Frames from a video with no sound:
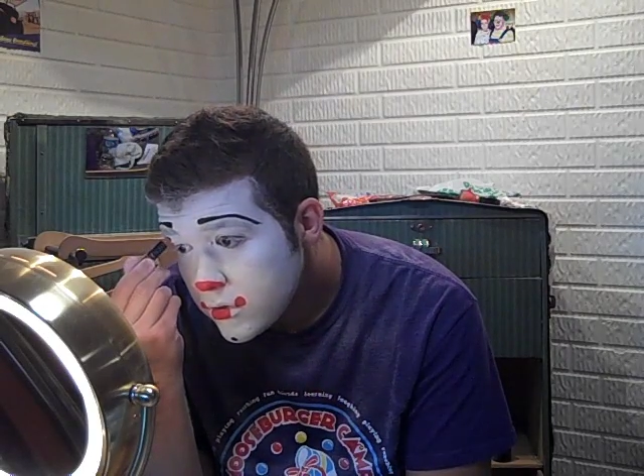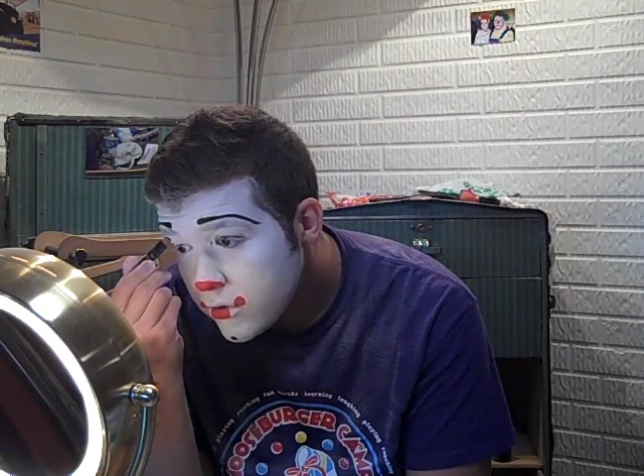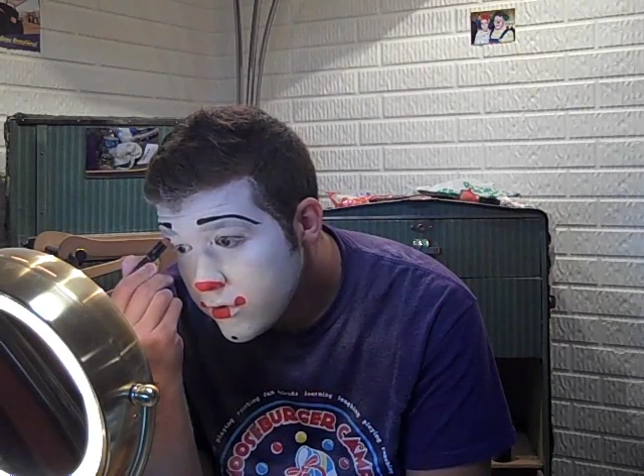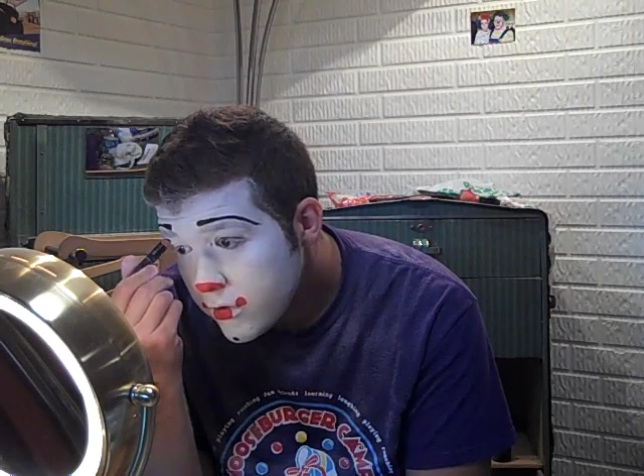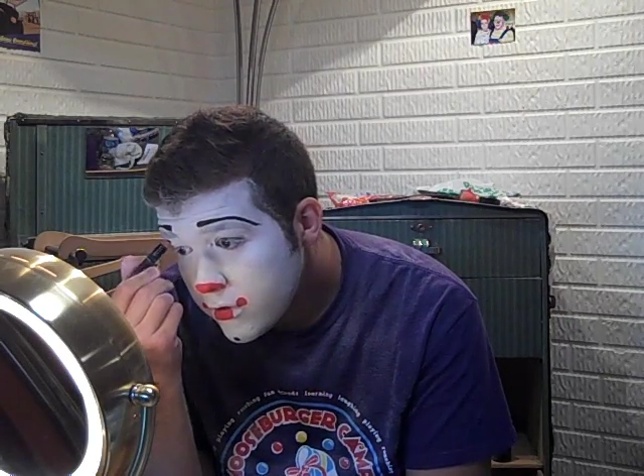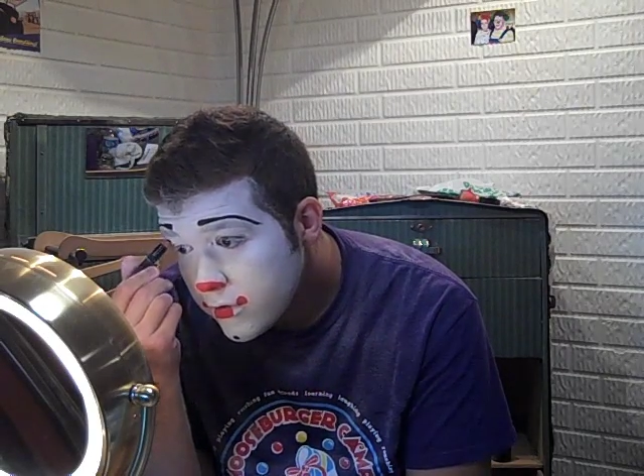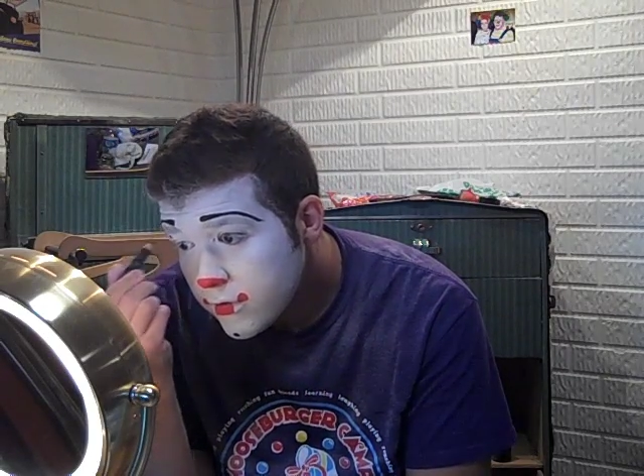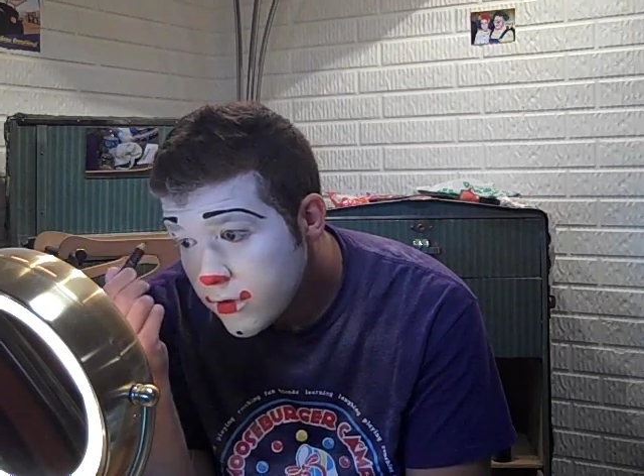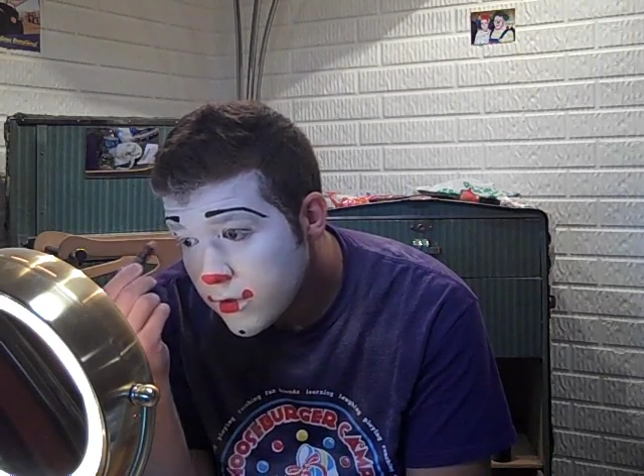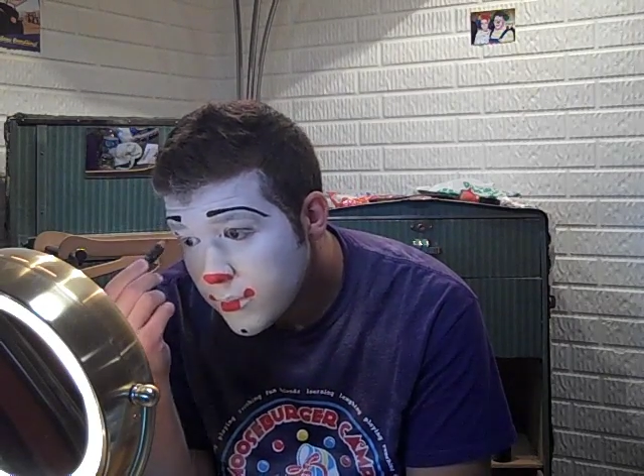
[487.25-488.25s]
just
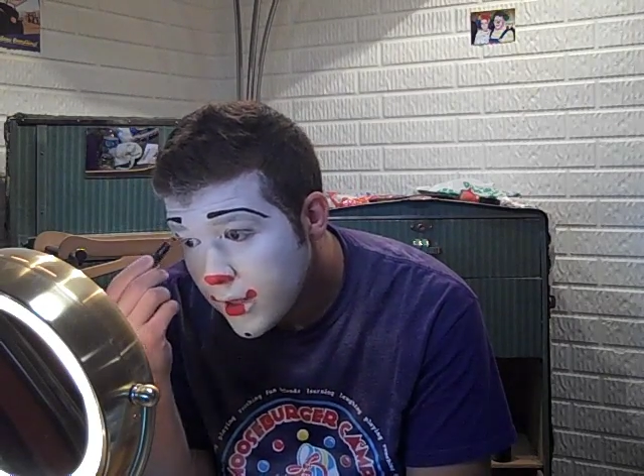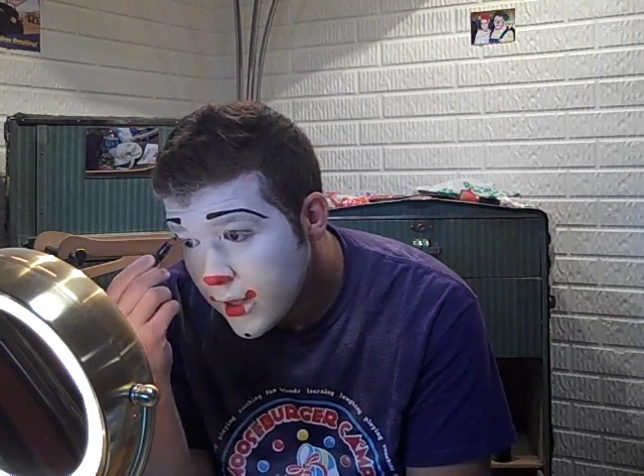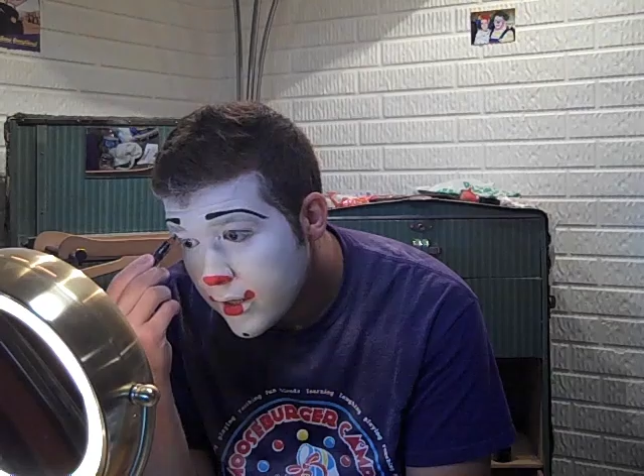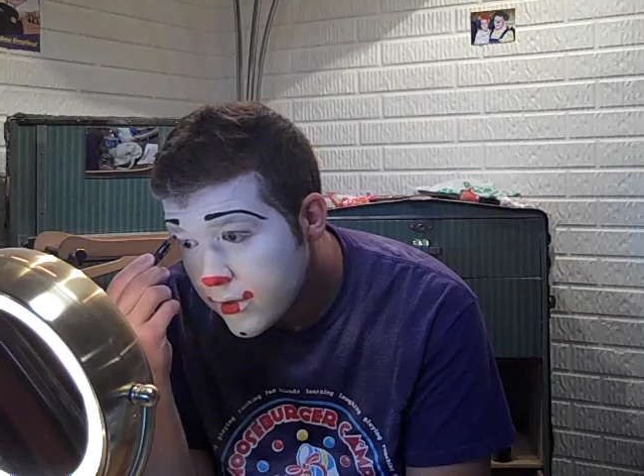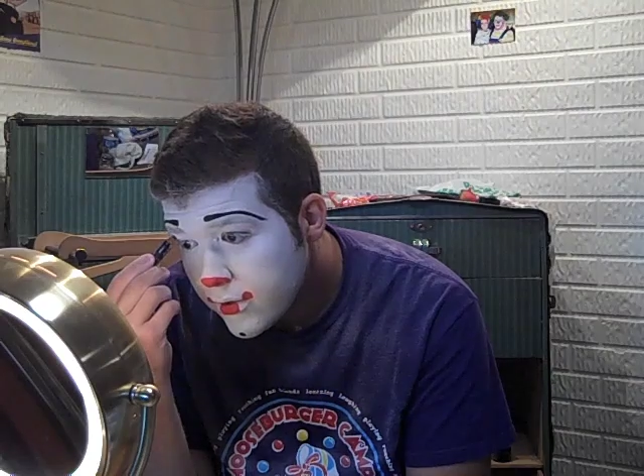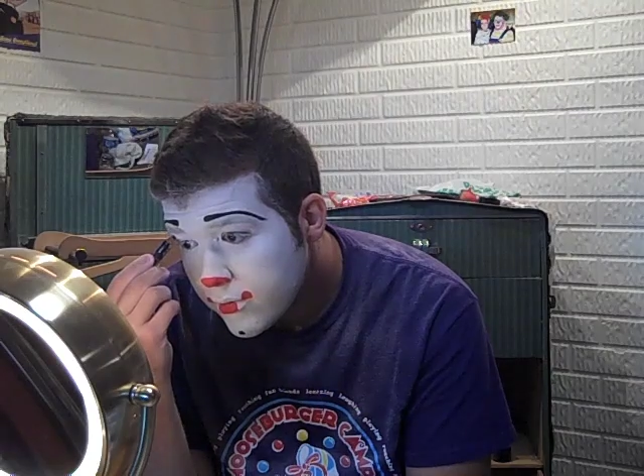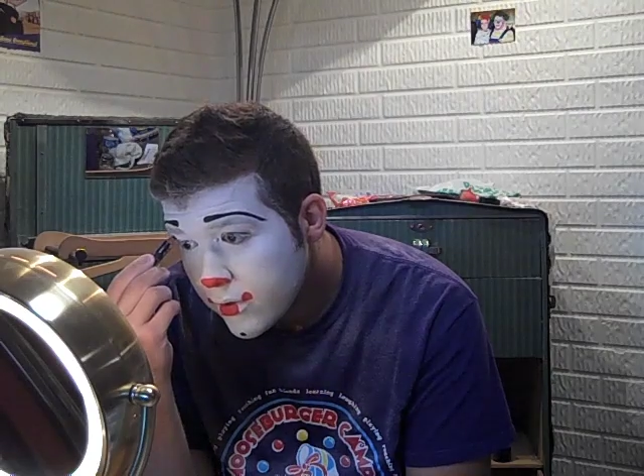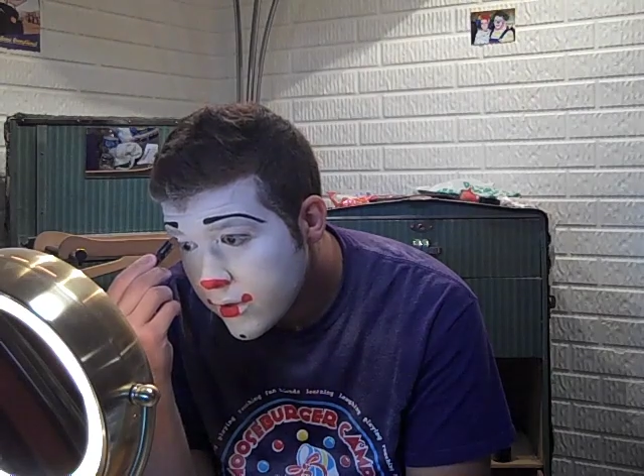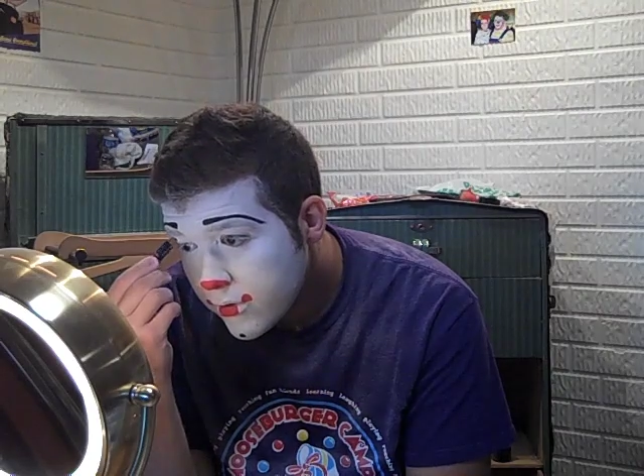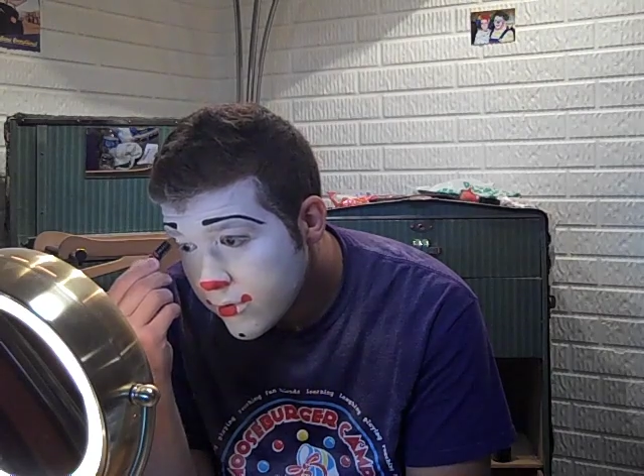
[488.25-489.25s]
on my eyelid
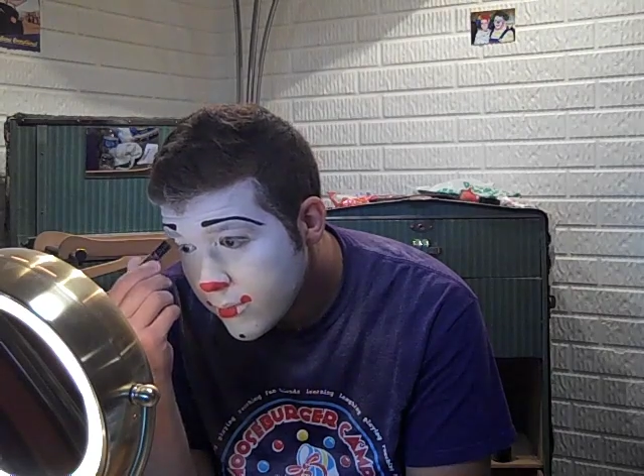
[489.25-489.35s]
right under